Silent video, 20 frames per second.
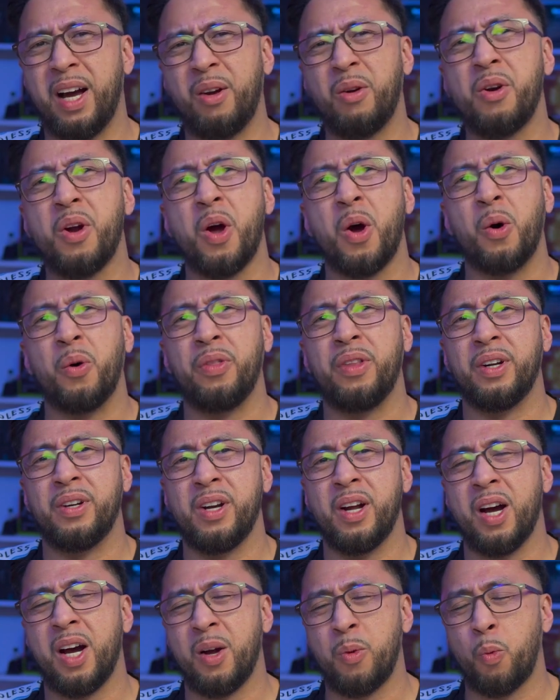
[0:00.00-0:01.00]
I don't know, they're
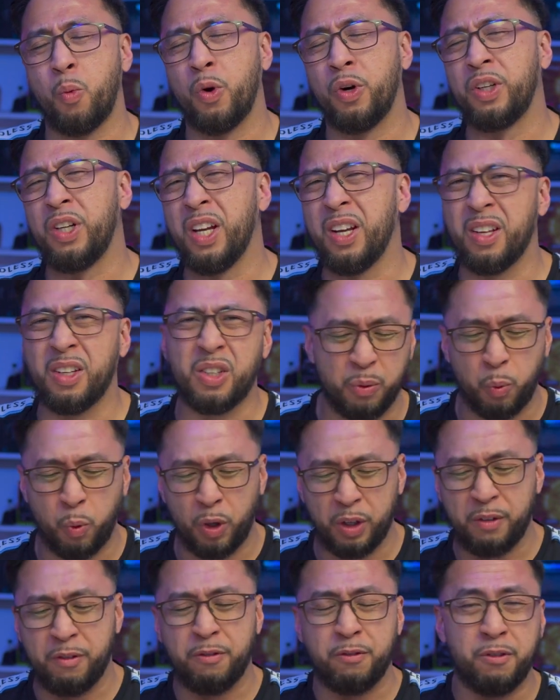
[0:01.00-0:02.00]
not working. It
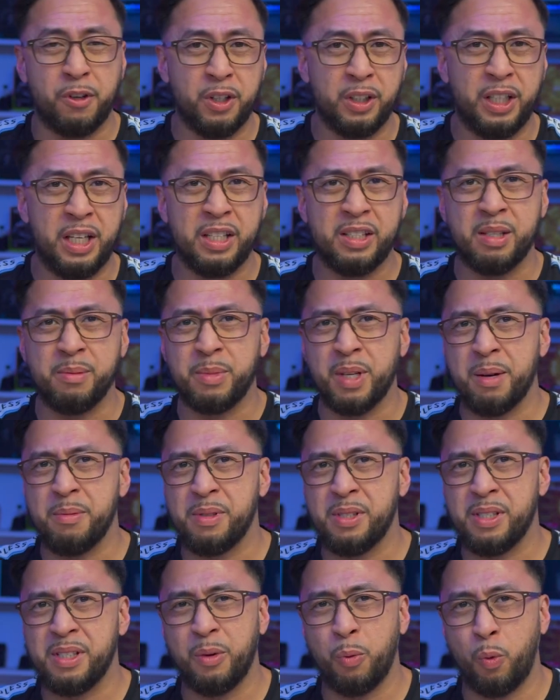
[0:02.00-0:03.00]
worked funky,
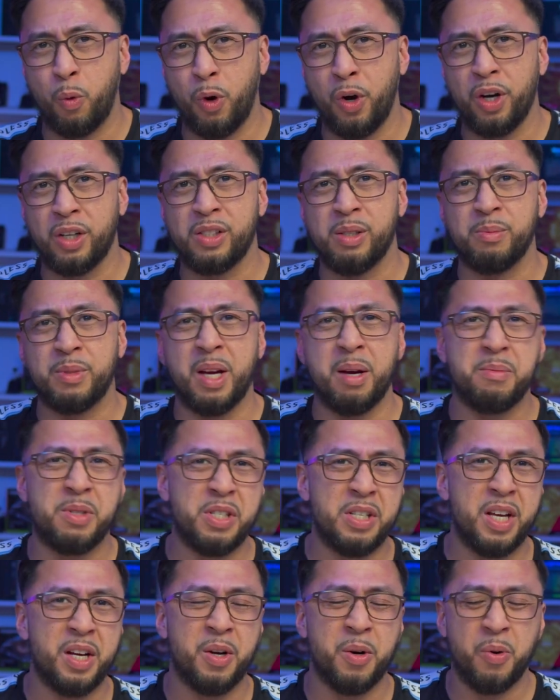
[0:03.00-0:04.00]
sometimes it works, sometimes
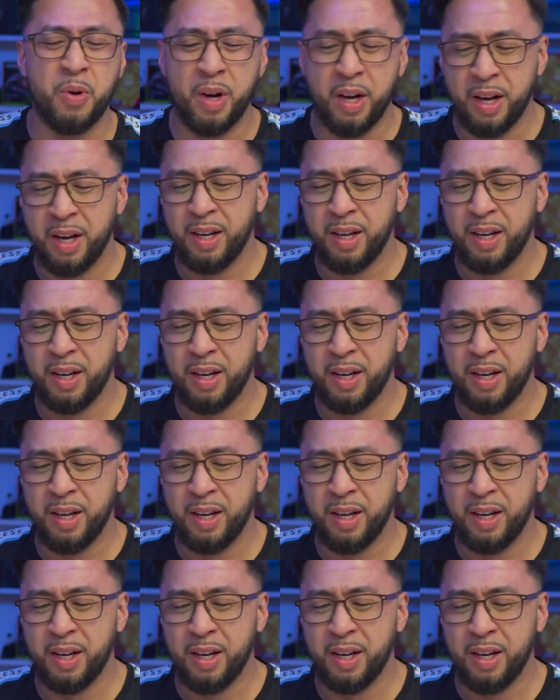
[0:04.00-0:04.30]
no.